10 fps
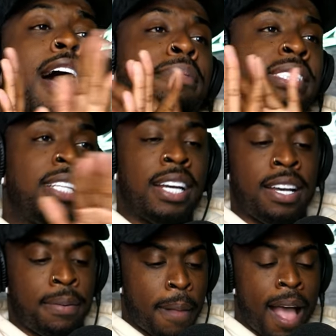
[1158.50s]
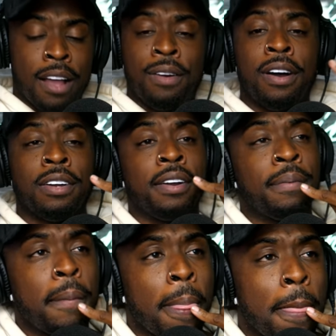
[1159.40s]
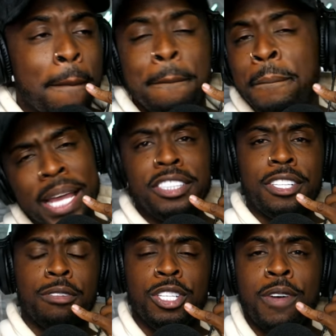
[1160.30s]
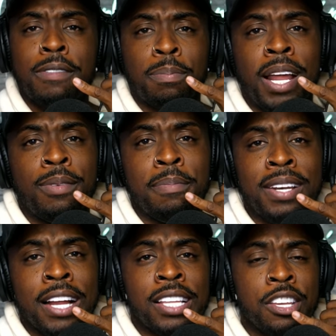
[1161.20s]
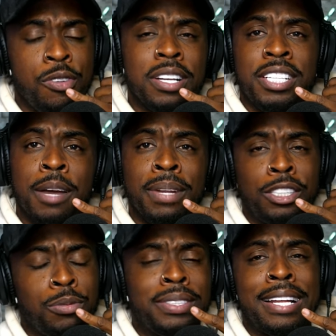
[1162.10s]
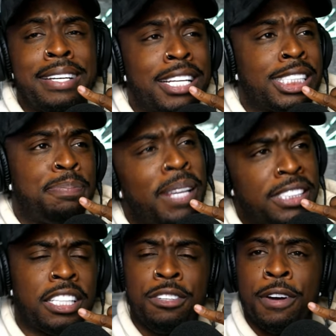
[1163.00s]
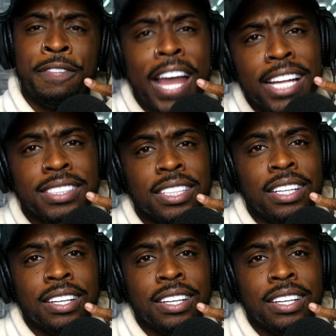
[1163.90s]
I was done. I called her, bitch, don't you ever play with me like that. You didn't tell me that you was letting niggas piss in your face.